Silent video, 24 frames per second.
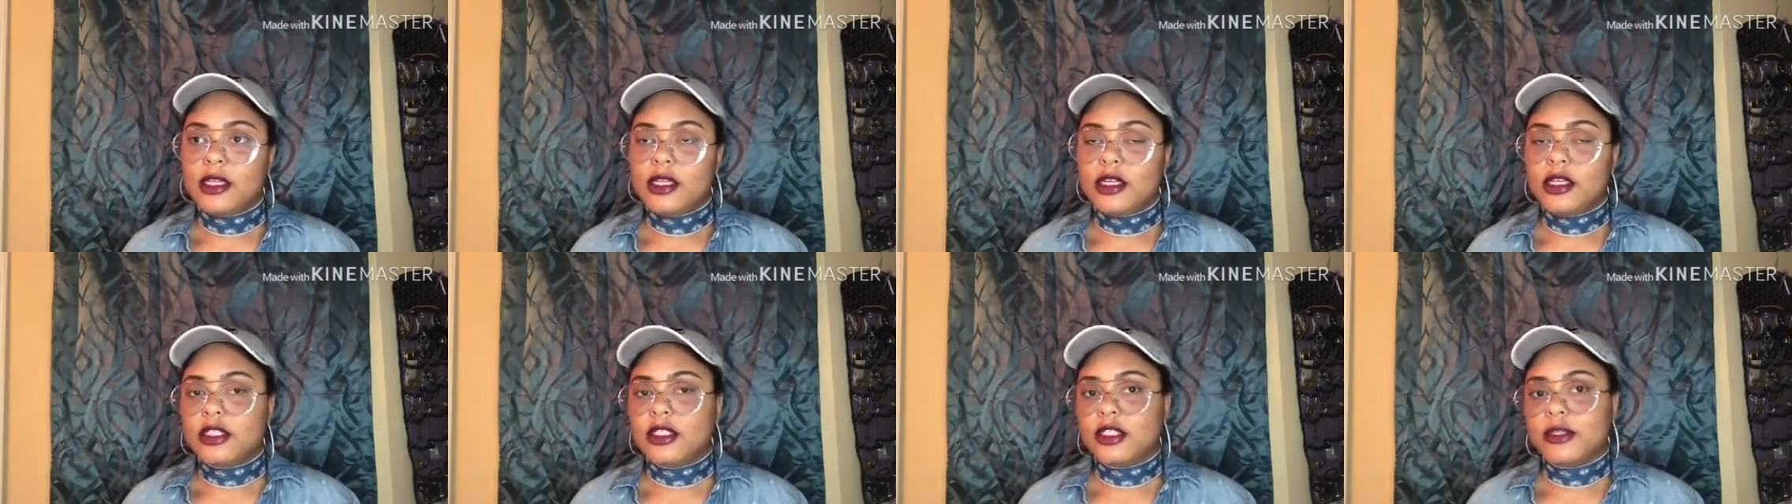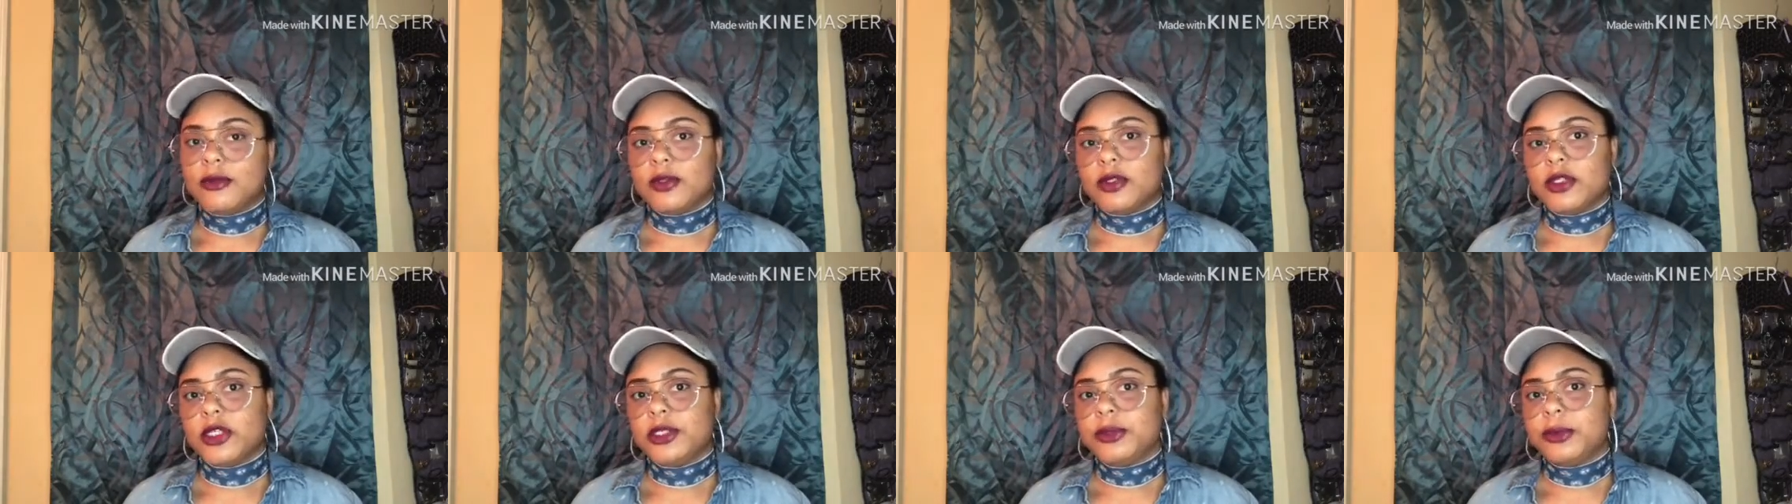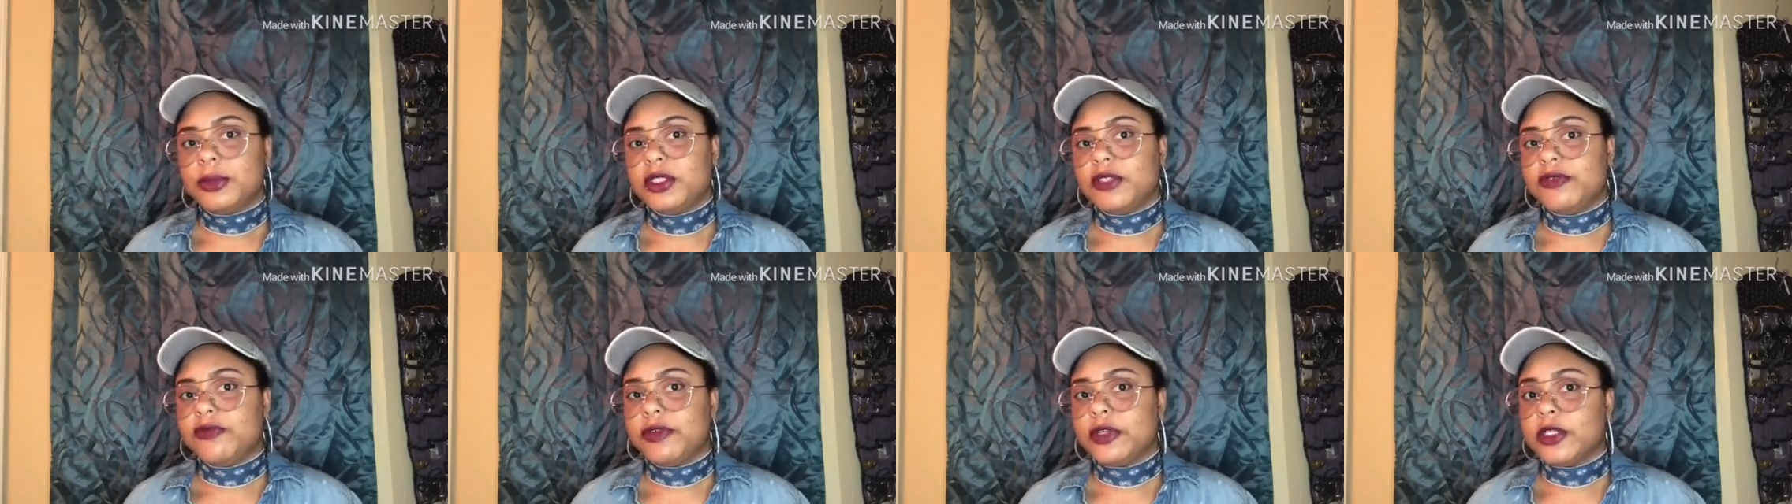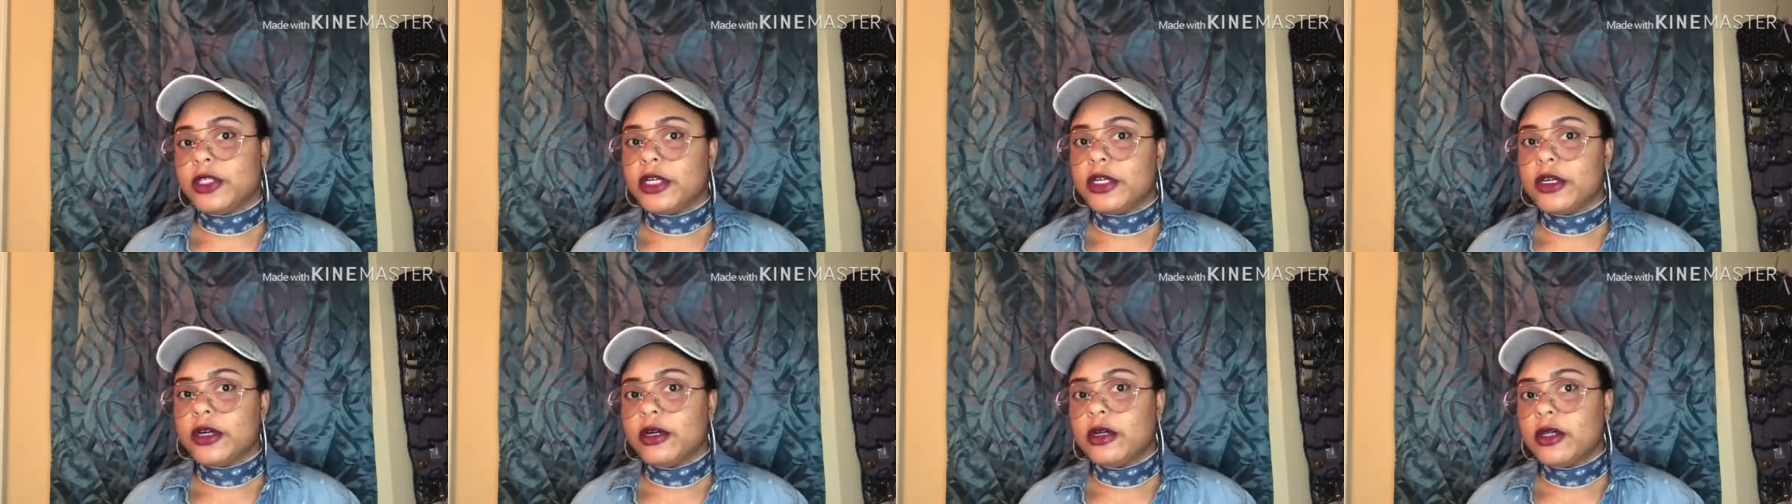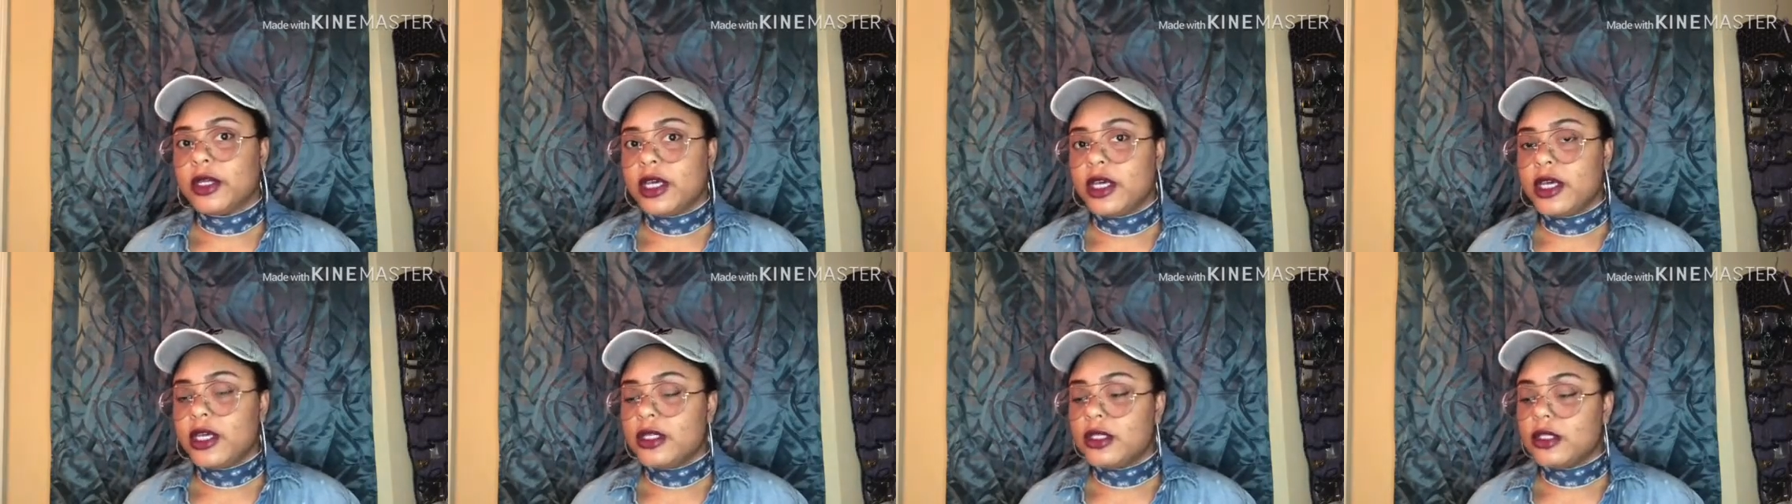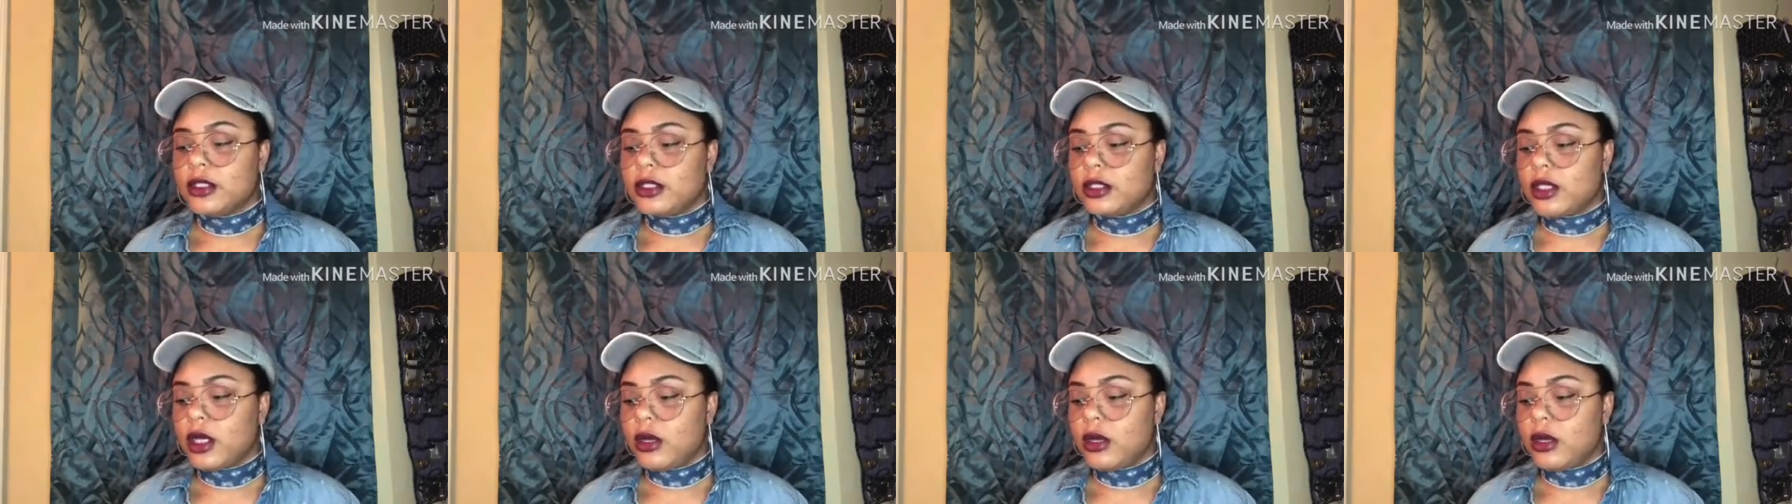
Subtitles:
did a subscription for Curl Kit.